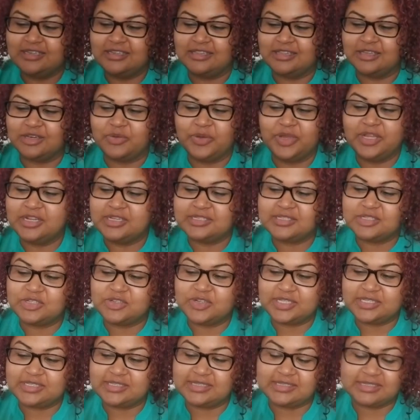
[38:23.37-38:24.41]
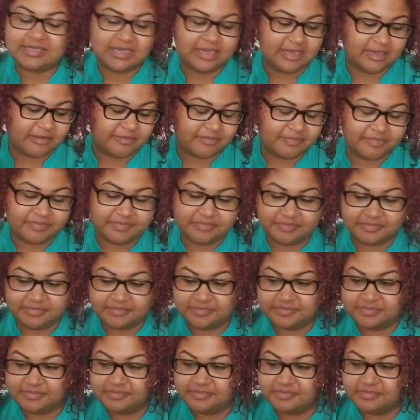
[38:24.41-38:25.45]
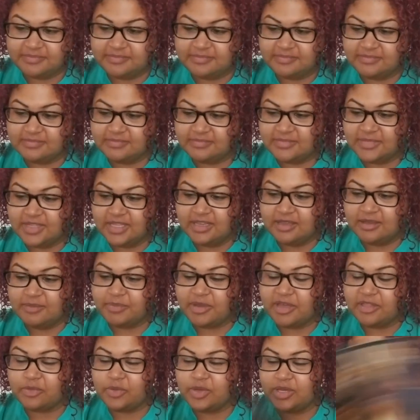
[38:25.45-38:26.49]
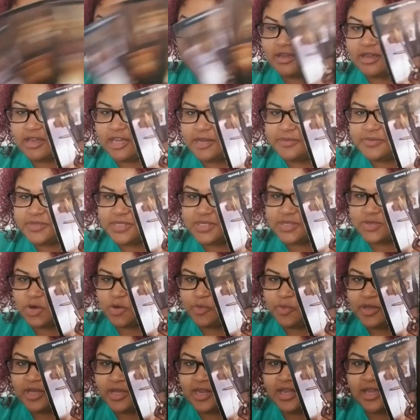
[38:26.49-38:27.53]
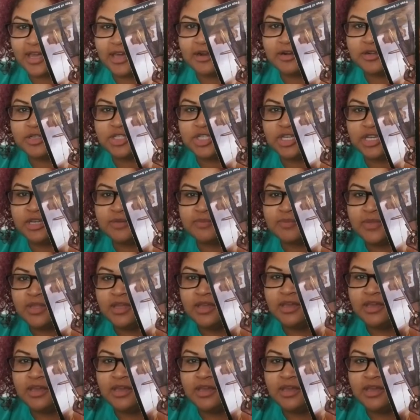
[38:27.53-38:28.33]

The Queen doesn't trust this King. By the way, King of Cups is Scorpionic energy.